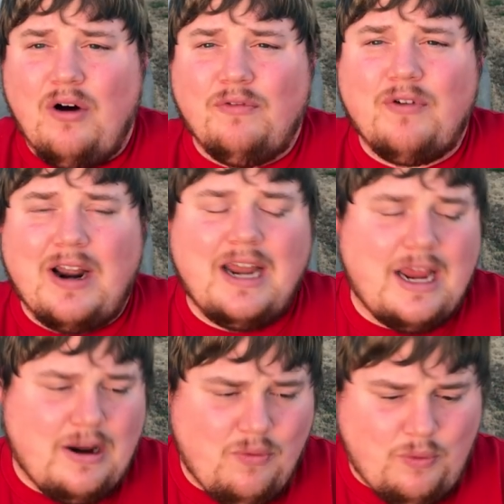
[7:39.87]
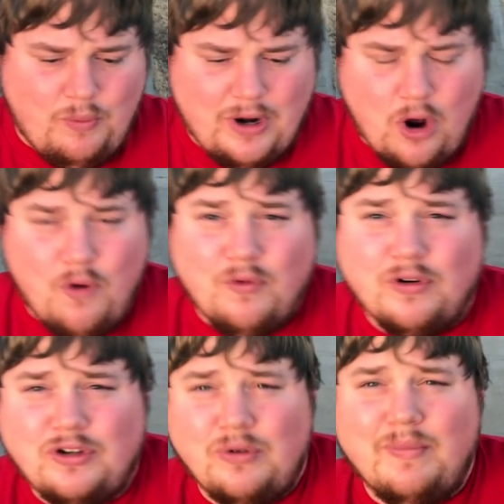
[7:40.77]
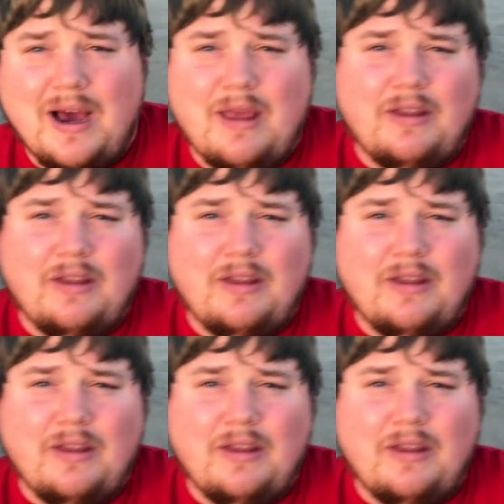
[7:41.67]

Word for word: On Friday, we went over to my